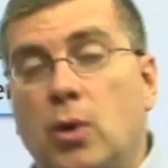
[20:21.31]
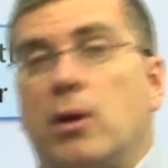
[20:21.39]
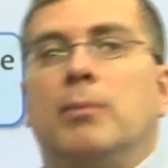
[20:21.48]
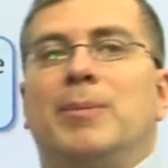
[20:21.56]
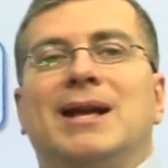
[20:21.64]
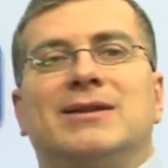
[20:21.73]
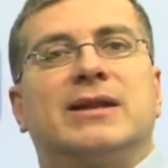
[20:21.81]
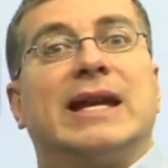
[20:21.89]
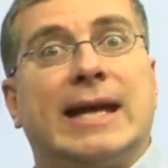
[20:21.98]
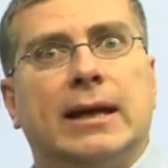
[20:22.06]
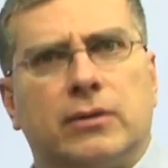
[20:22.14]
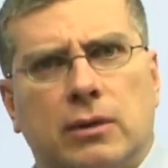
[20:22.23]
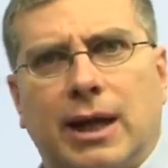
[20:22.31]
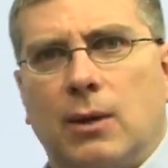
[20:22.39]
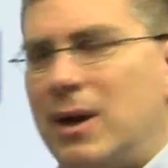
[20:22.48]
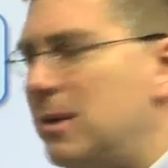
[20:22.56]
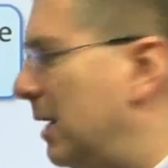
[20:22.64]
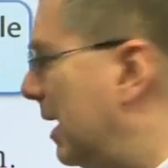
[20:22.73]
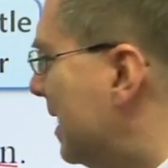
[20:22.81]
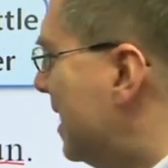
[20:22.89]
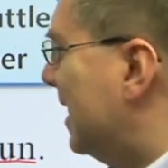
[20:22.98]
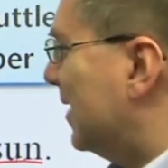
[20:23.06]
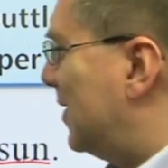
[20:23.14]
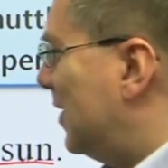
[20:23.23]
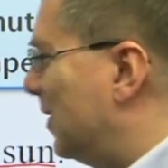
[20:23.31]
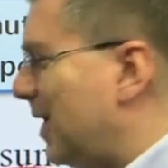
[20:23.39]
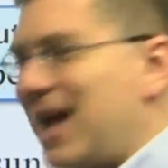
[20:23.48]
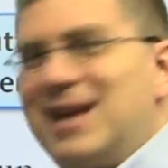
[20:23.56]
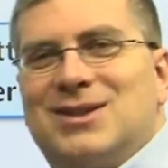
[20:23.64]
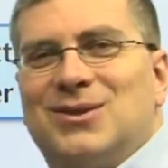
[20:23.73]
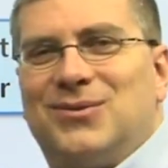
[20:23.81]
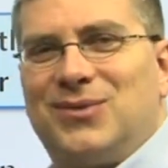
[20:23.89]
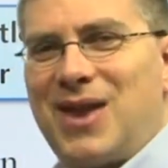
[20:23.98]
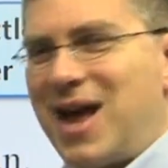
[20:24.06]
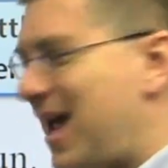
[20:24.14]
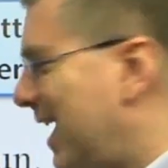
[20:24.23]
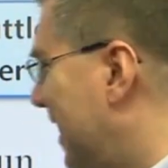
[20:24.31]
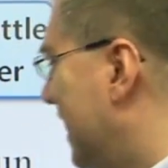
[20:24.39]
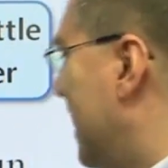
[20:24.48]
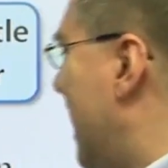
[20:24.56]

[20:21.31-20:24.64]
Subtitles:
Oh, that's the hint. Okay, wait a minute. Do you like to fly?